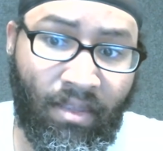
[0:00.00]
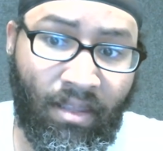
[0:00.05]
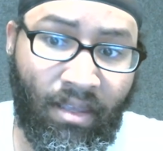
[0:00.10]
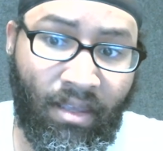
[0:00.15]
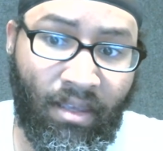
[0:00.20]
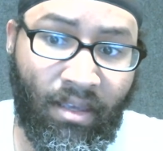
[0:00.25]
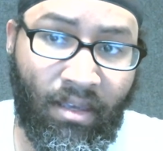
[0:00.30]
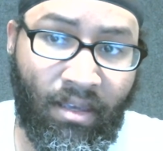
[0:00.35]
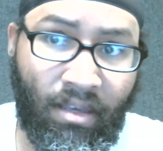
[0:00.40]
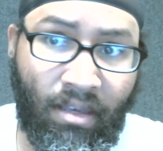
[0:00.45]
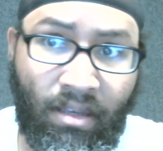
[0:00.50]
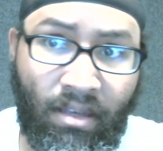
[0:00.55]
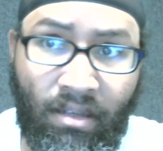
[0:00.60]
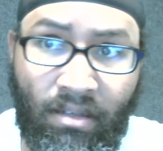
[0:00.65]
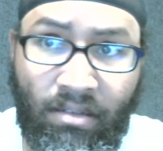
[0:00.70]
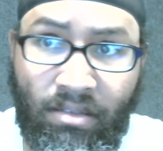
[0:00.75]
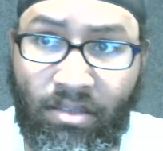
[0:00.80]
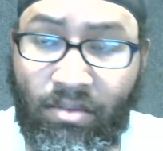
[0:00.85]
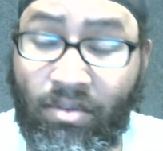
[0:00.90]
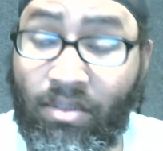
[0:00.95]

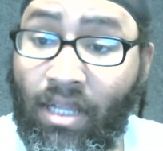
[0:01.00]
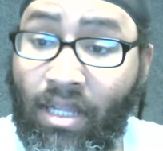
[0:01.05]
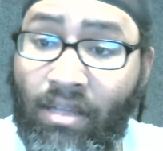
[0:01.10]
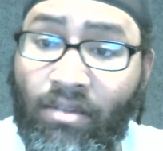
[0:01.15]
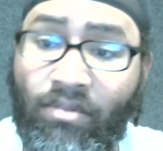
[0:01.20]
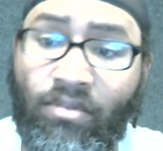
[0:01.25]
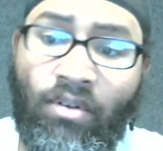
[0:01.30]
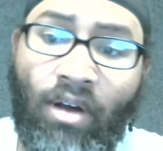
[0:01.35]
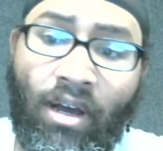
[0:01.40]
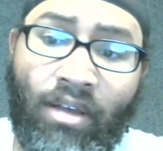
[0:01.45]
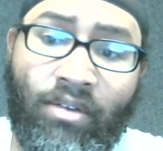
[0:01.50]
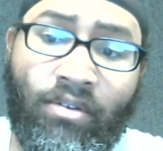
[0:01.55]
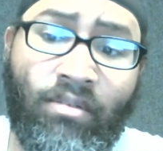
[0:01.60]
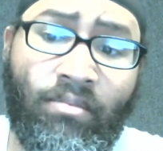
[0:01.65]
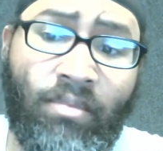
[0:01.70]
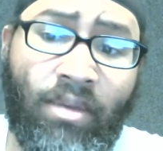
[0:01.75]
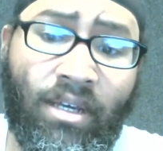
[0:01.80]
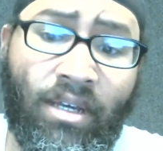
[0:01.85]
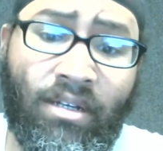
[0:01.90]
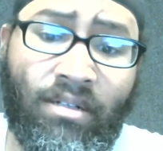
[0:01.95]
And she was like, you know how you can
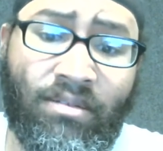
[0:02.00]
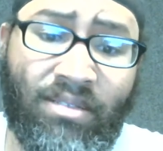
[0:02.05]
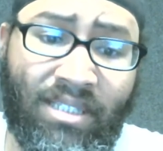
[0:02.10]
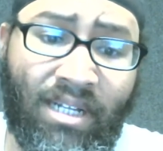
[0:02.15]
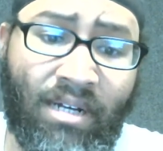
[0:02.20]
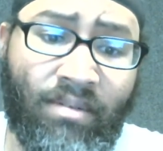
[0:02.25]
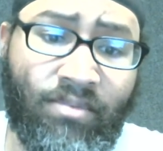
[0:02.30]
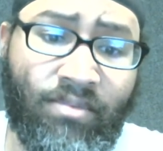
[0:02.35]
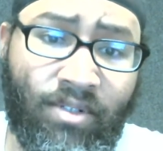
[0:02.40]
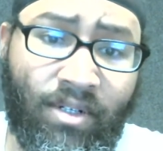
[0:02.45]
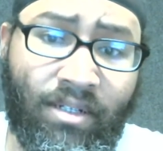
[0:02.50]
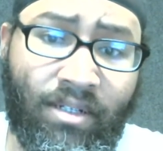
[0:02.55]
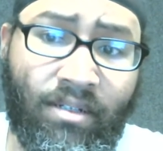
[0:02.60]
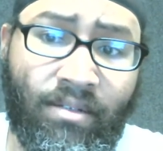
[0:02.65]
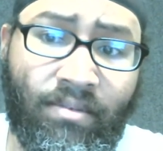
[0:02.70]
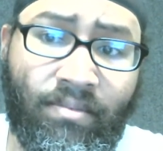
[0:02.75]
make it up, stop drinking.